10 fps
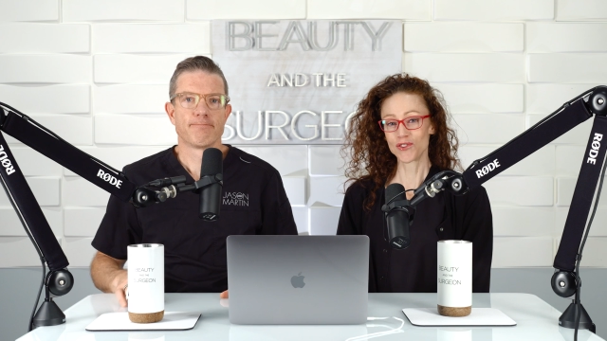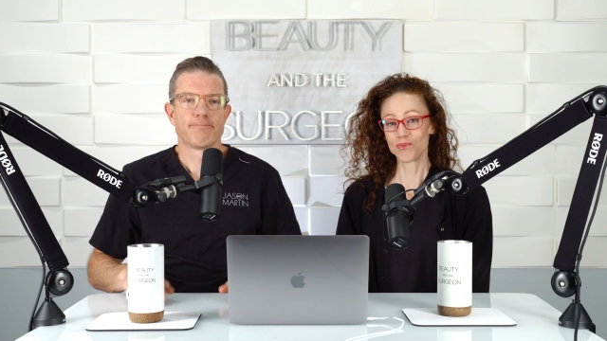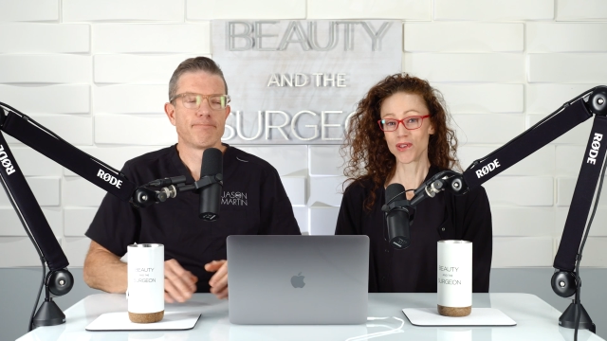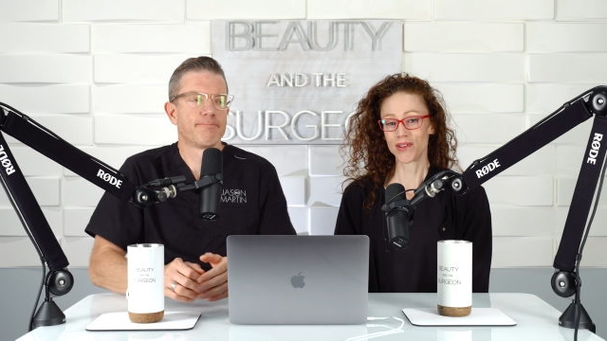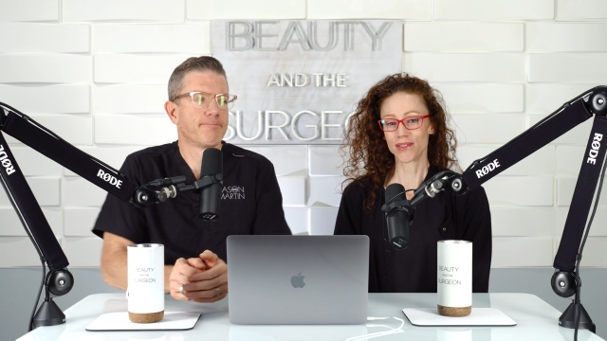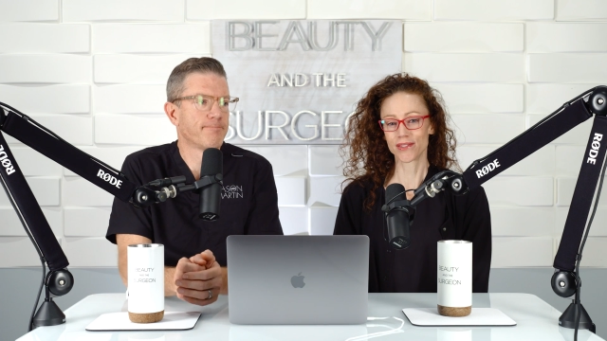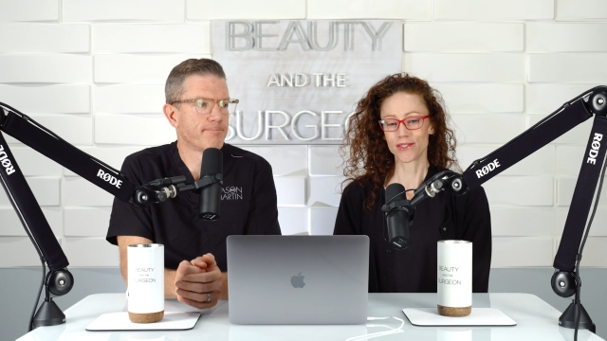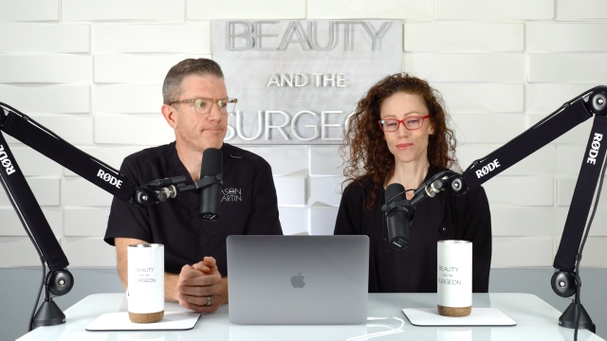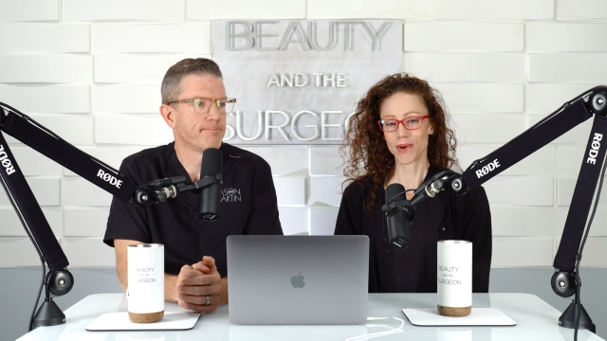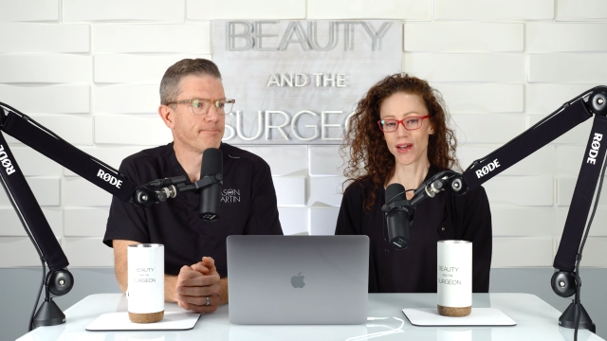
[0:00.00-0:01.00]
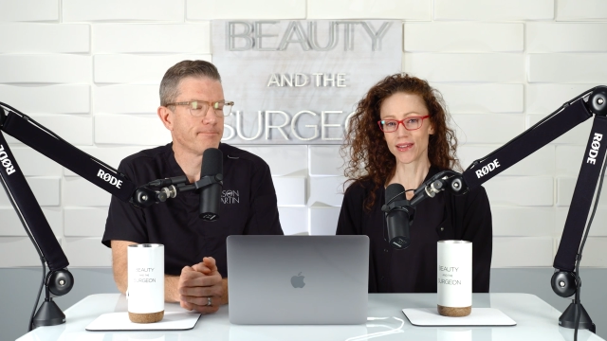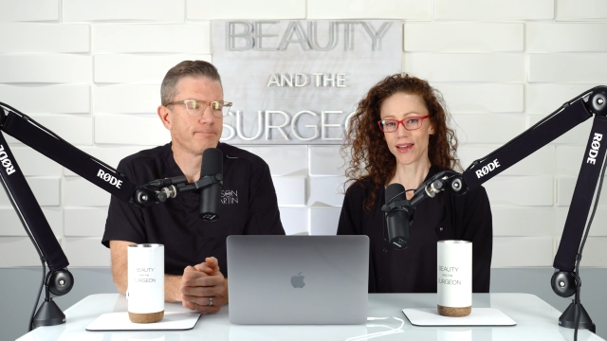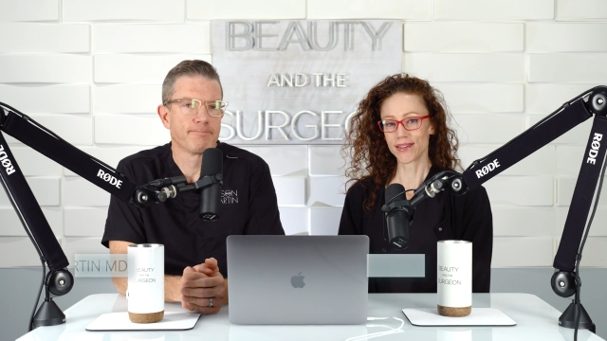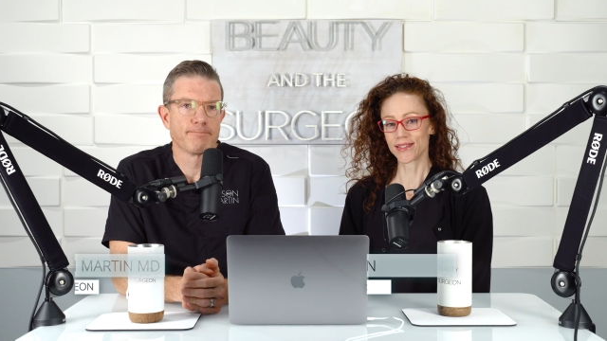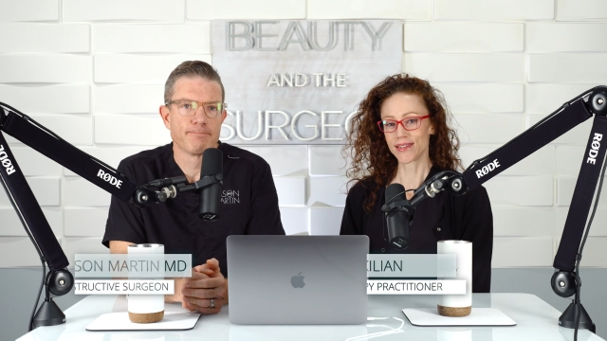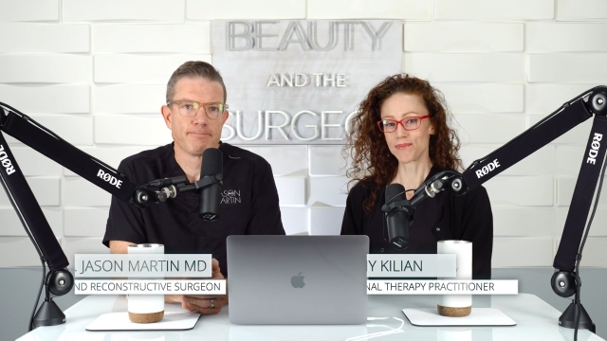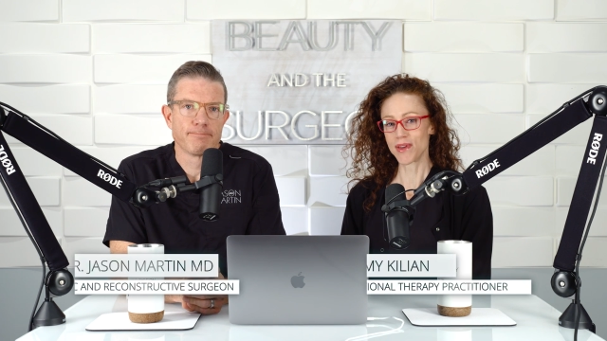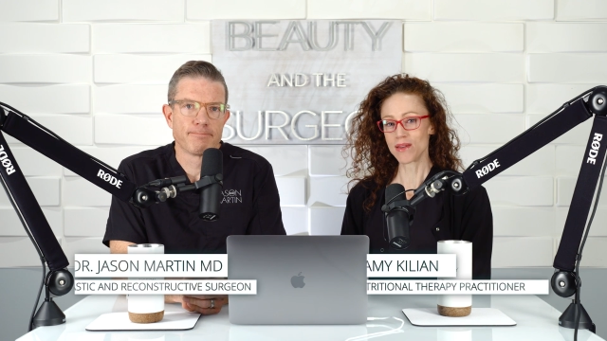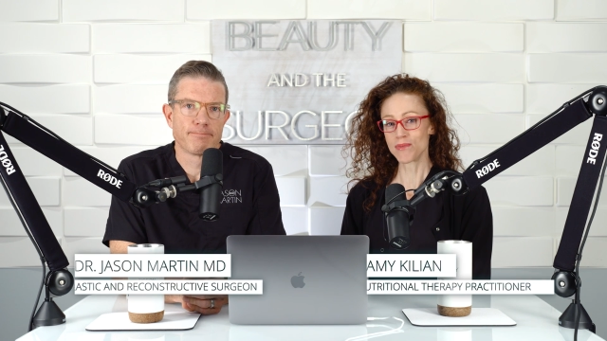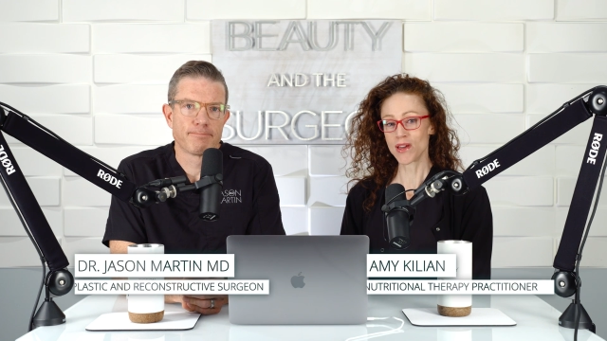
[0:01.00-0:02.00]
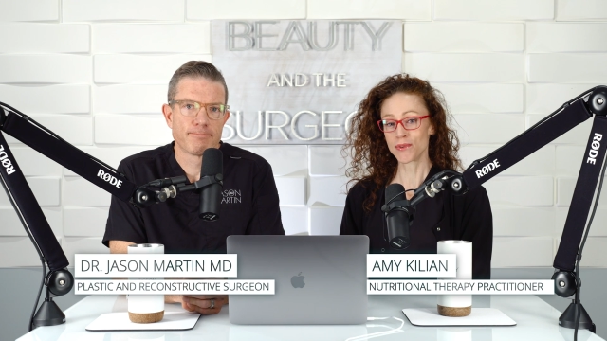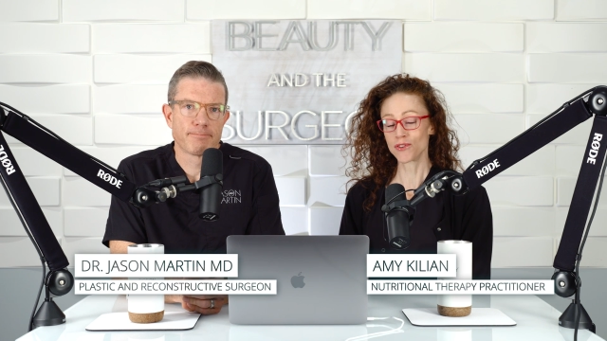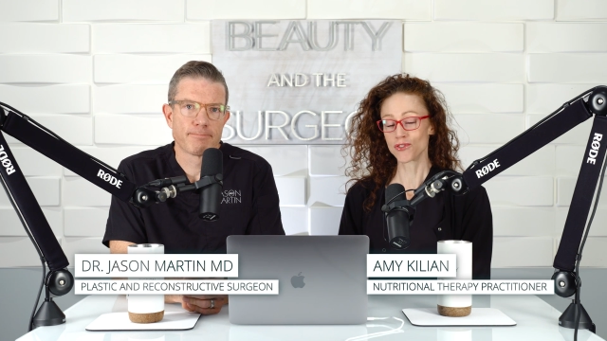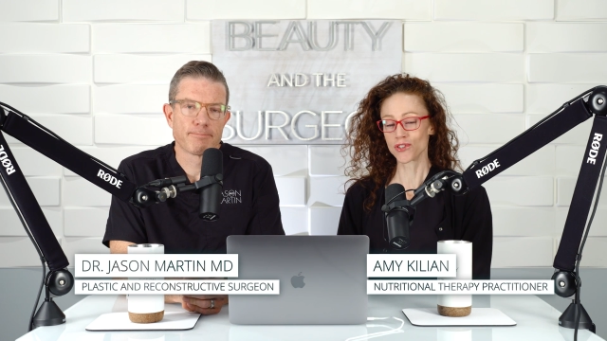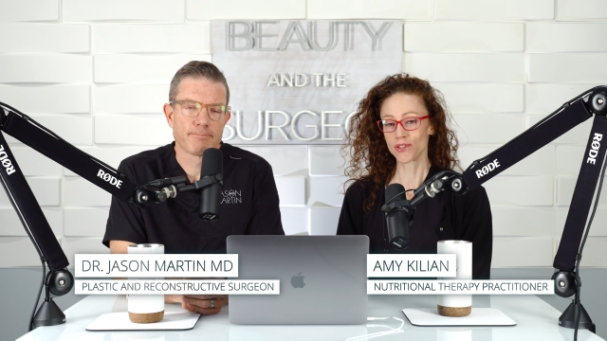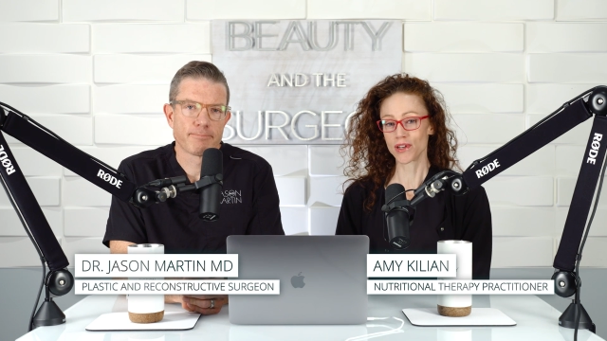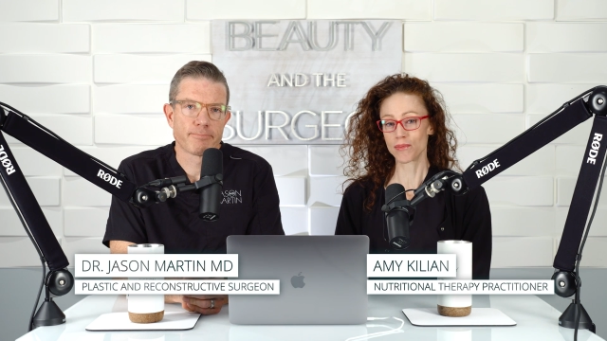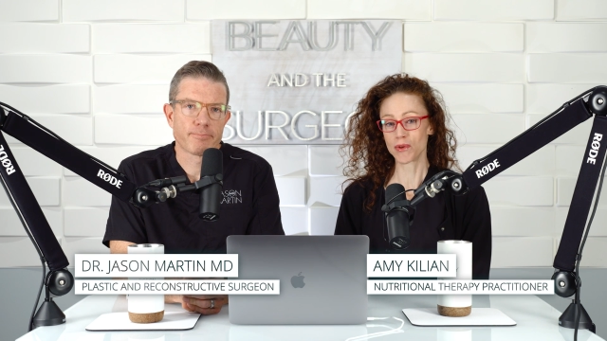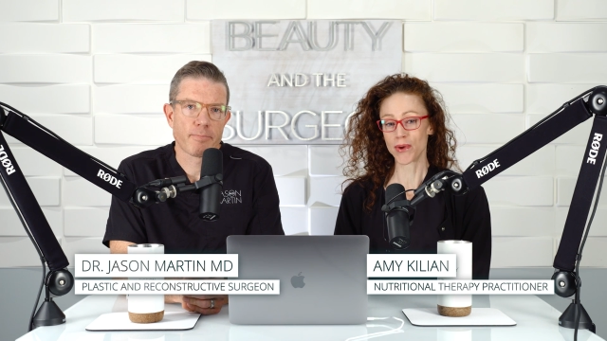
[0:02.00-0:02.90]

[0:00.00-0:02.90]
Speaker 1: to Beauty and the Surgeon podcast. I'm Amy. I'm a nutritional therapy